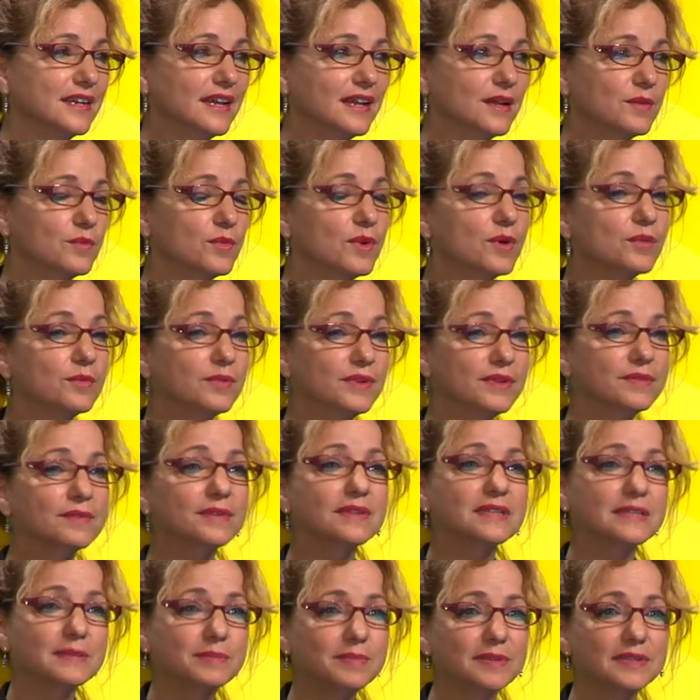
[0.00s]
And what we
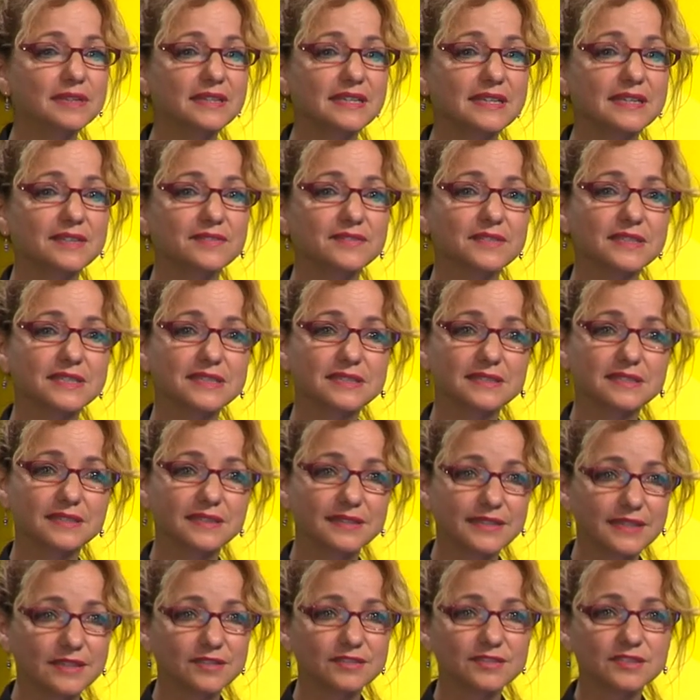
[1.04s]
really believe is the
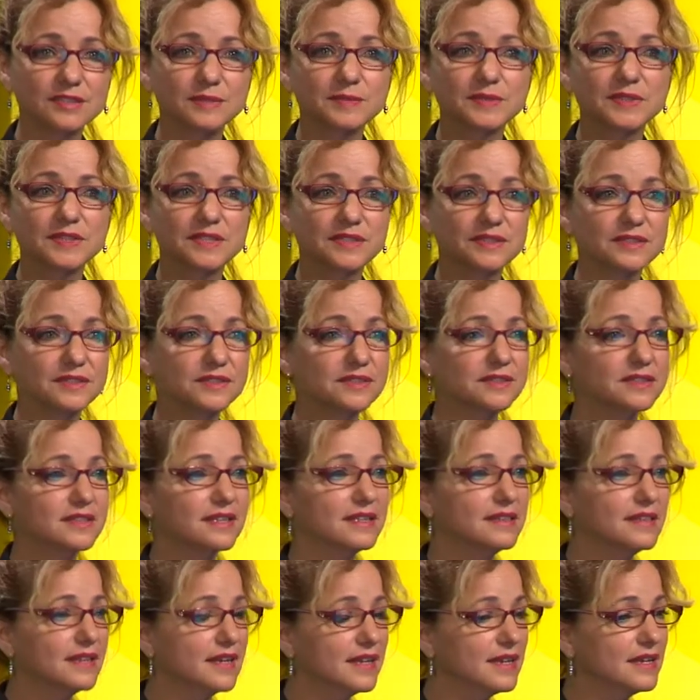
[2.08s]
leadership skills
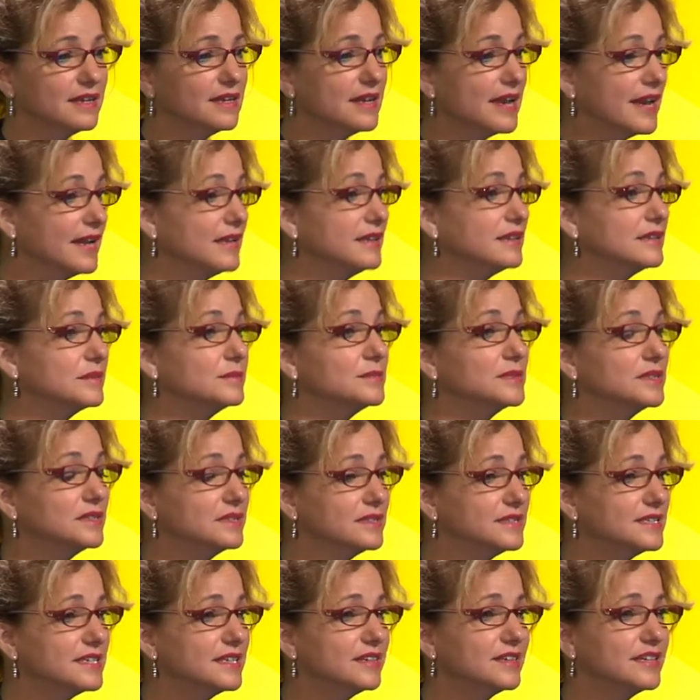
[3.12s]
that they gain in the
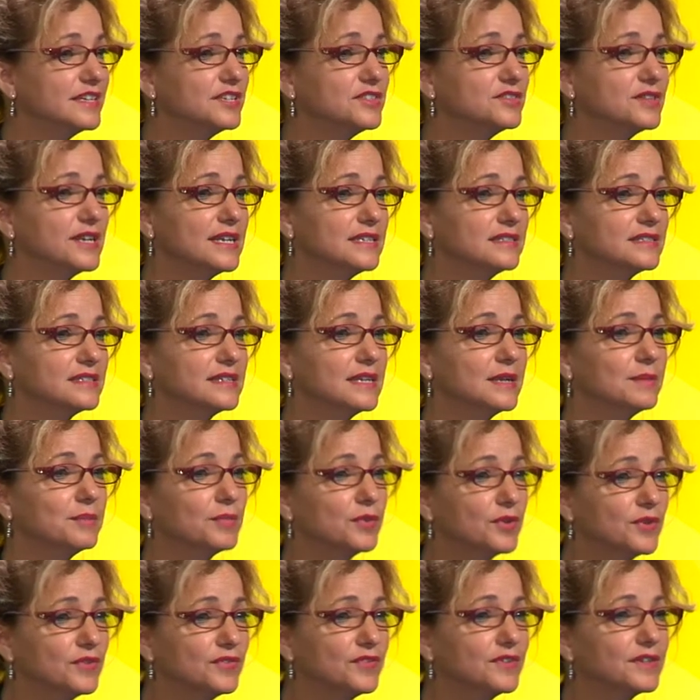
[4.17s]
military translate
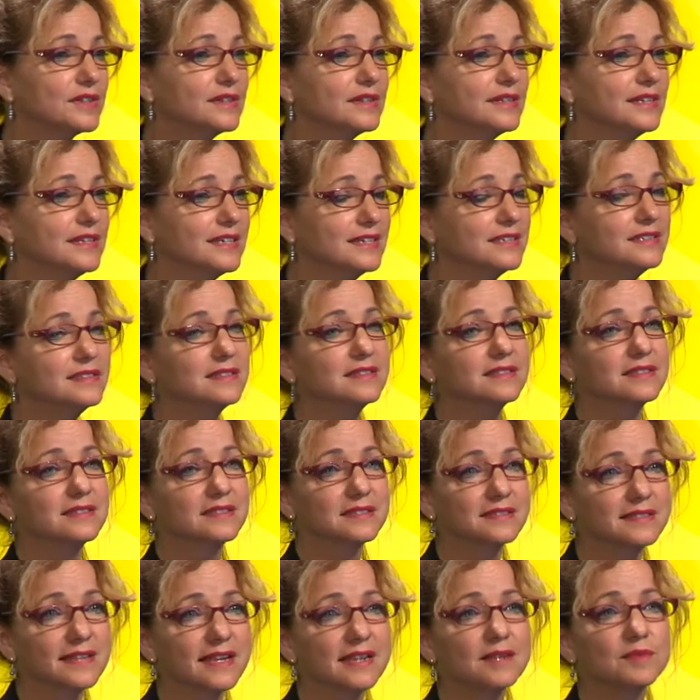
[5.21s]
perfectly into
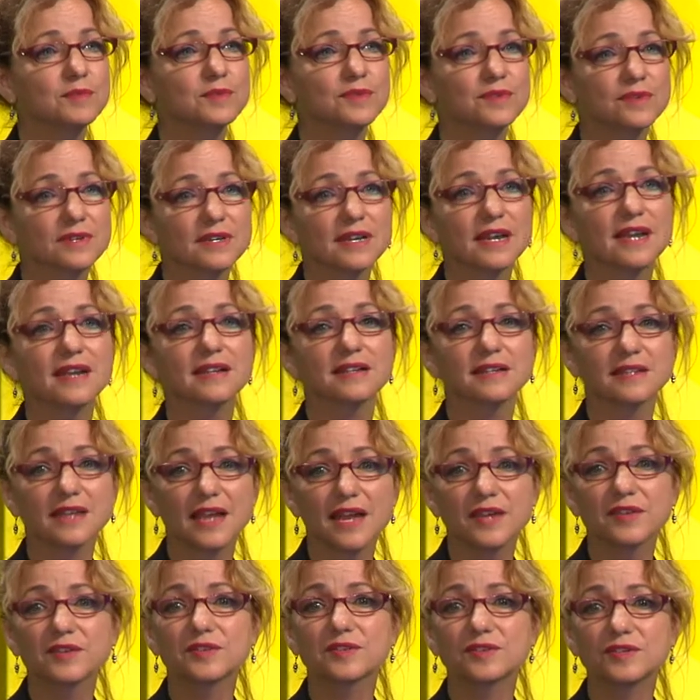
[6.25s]
sustainable organic
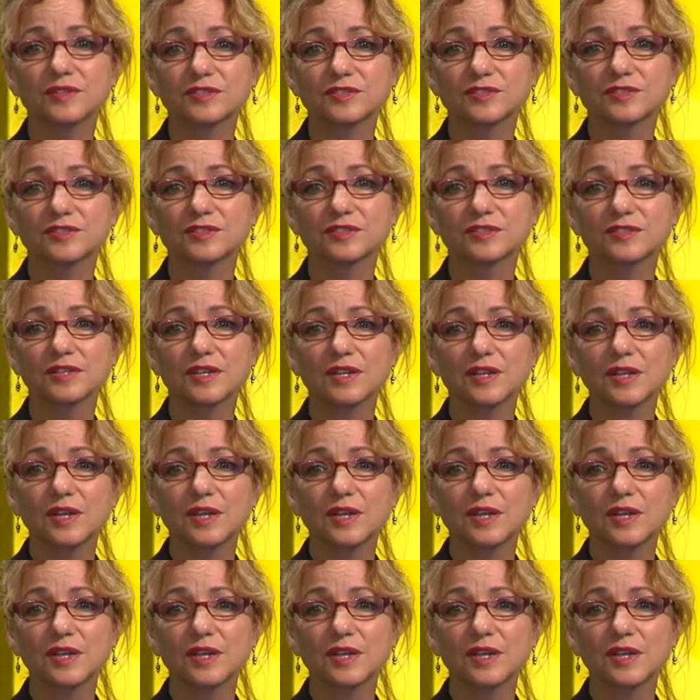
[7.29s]
agriculture.